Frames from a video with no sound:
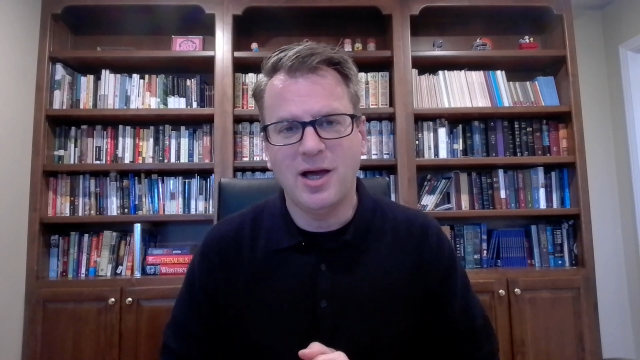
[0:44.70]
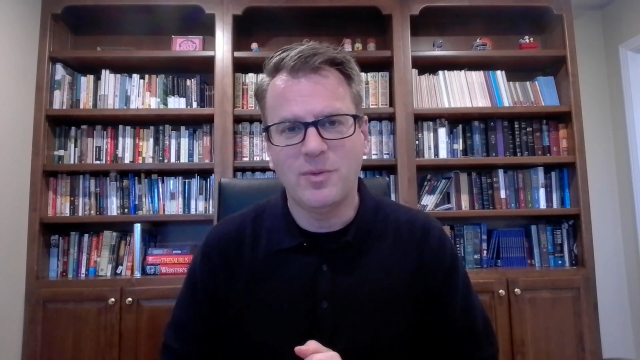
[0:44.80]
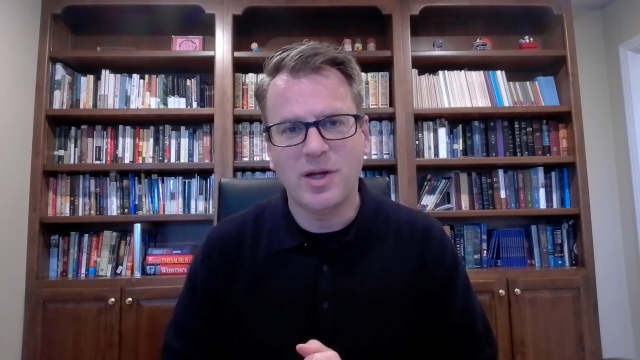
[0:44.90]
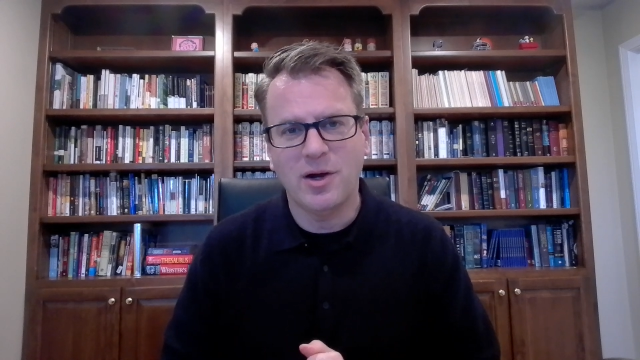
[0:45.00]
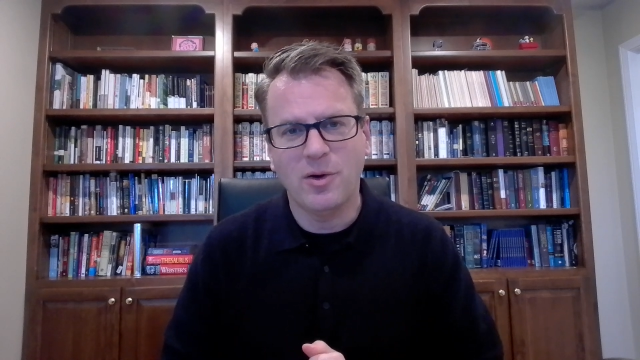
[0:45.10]

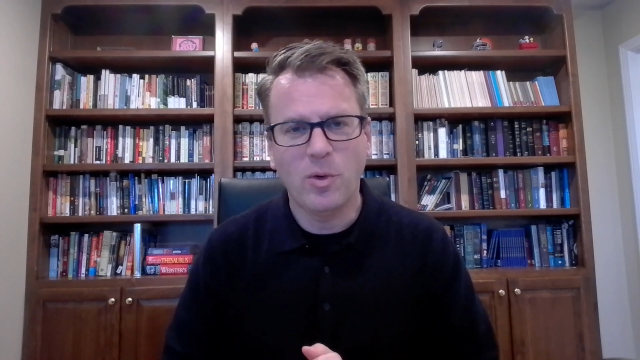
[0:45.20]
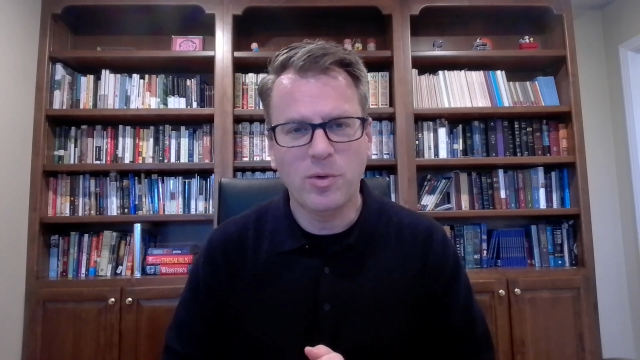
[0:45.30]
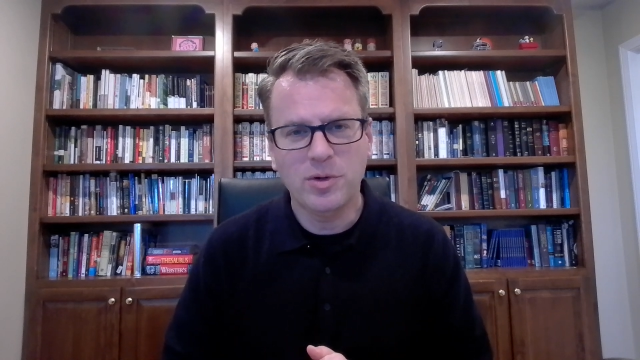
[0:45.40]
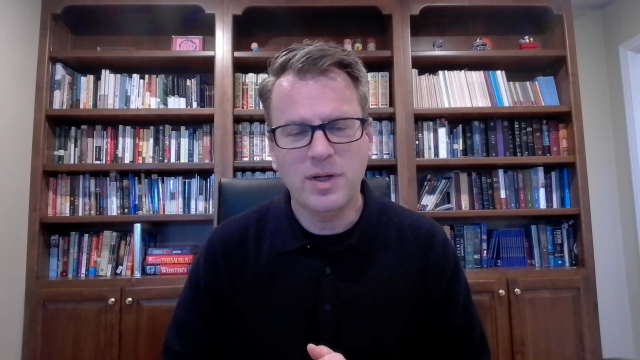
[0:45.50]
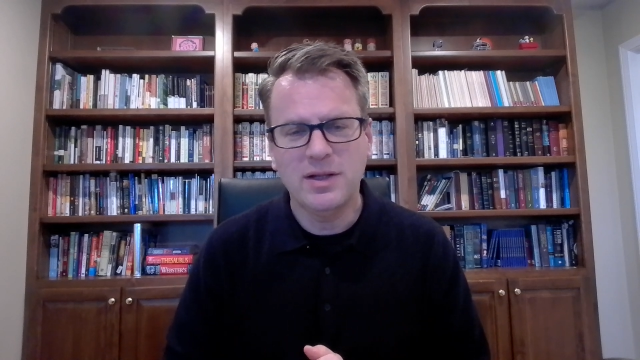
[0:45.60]
We are
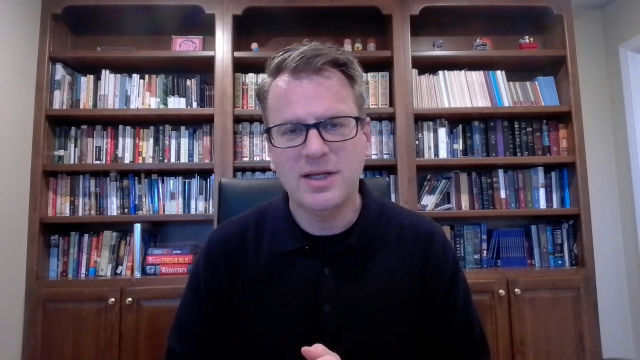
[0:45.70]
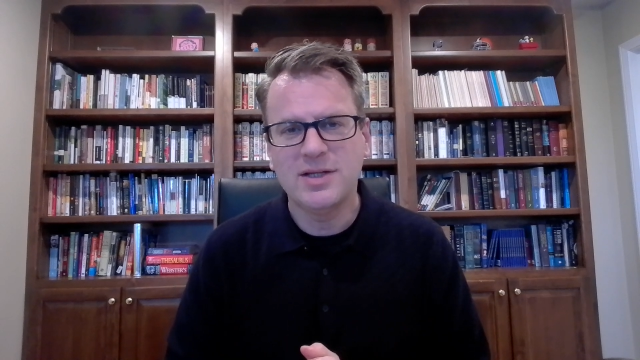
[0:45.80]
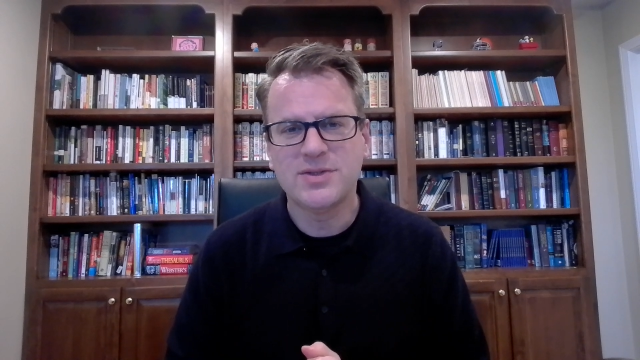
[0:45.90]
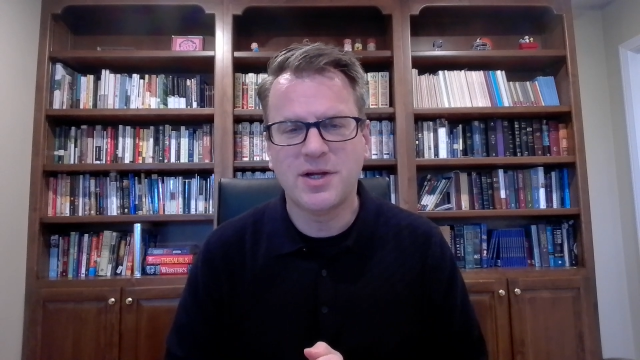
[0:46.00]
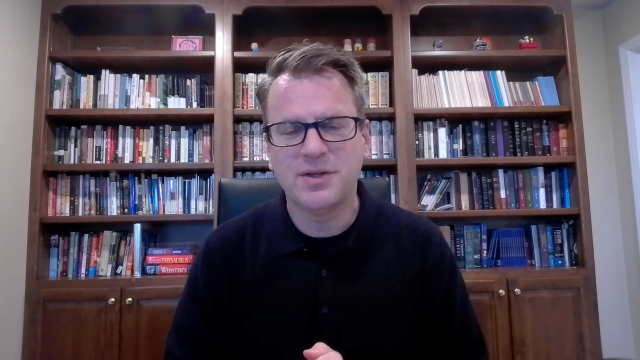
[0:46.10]
ordering
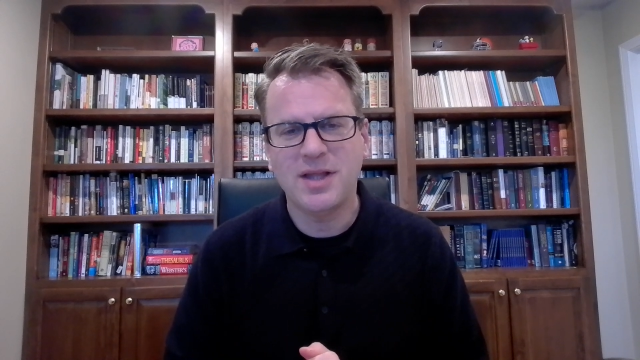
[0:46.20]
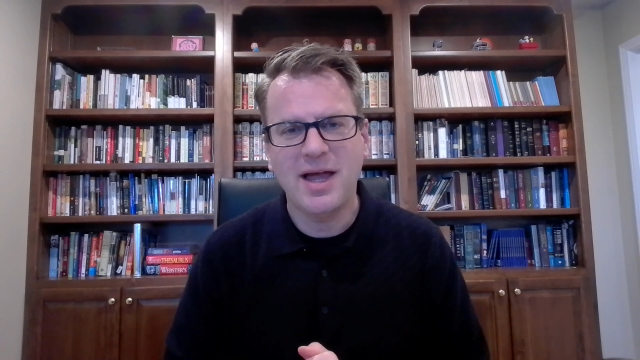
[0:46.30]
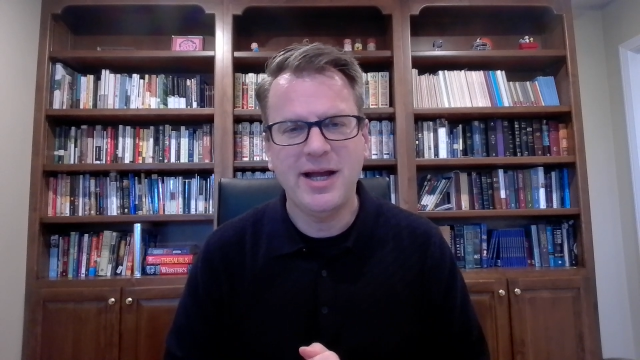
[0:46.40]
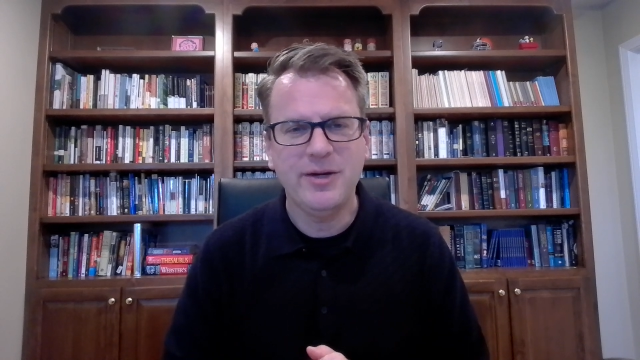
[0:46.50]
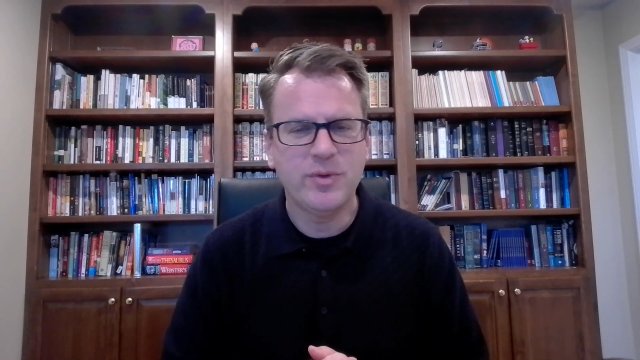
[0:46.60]
things
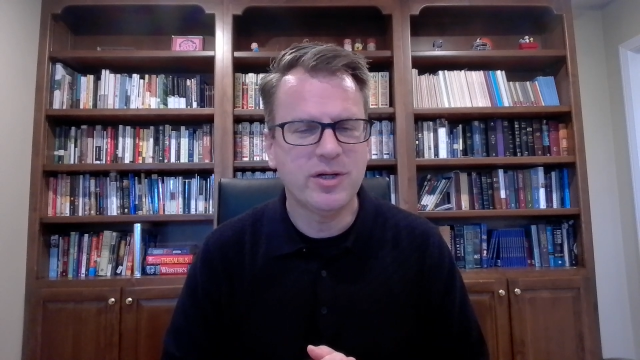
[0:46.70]
online.